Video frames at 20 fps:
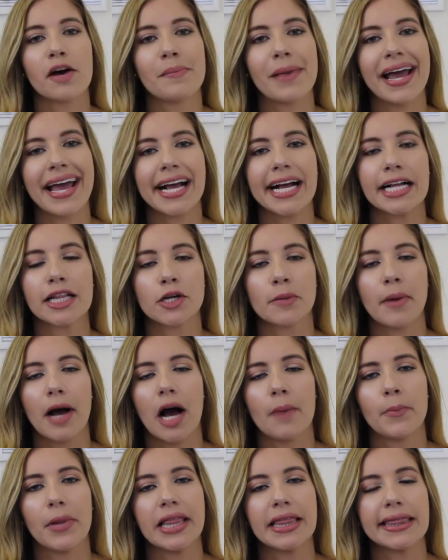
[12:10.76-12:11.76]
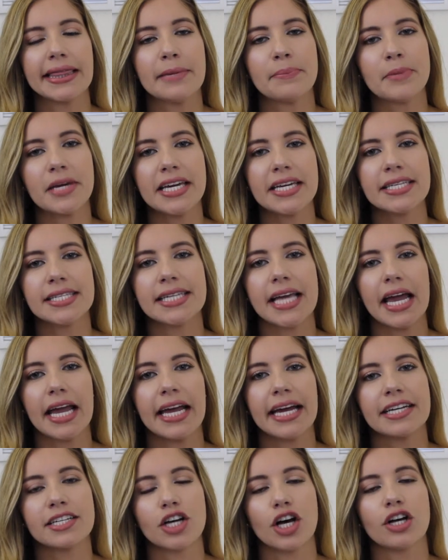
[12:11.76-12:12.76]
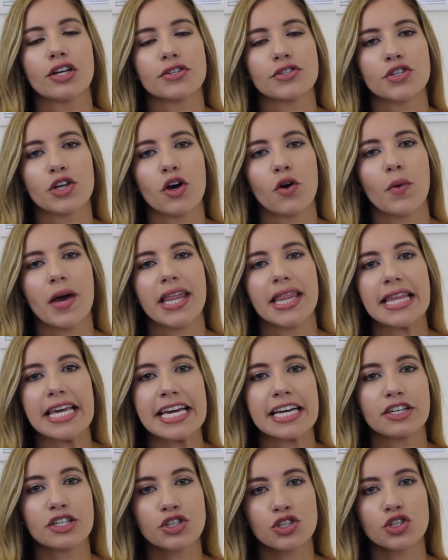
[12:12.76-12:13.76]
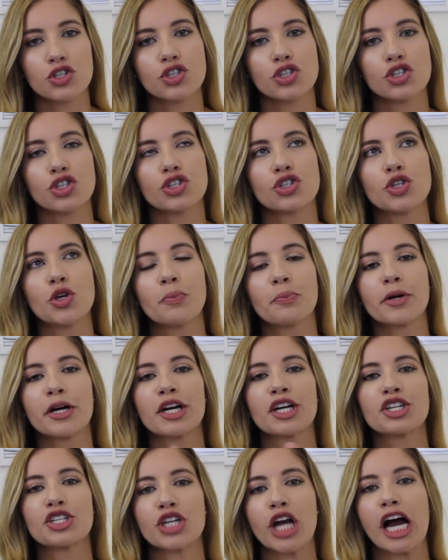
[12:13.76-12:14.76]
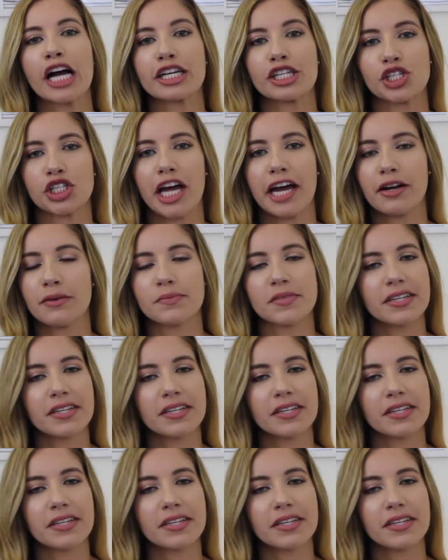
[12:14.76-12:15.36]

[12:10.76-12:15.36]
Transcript: out my ColourPop lippies and also the Super Shock Shadows.